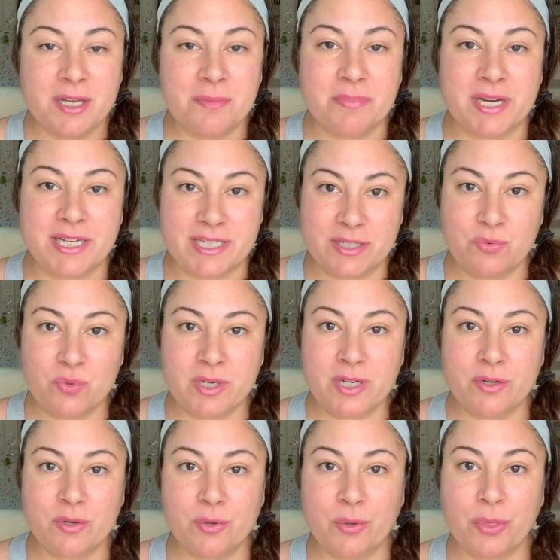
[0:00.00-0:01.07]
But I did want
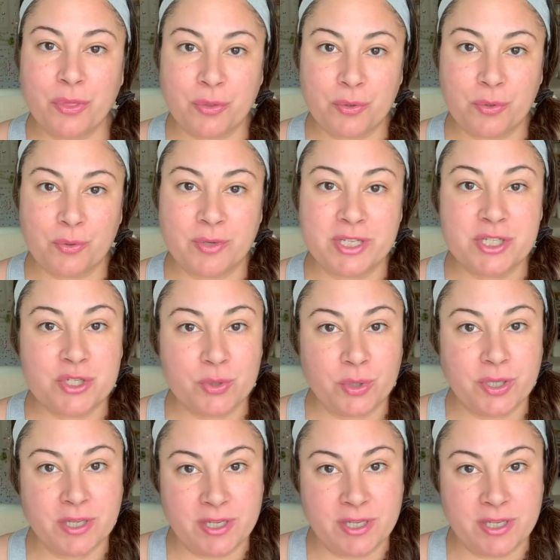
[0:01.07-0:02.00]
to go through and show you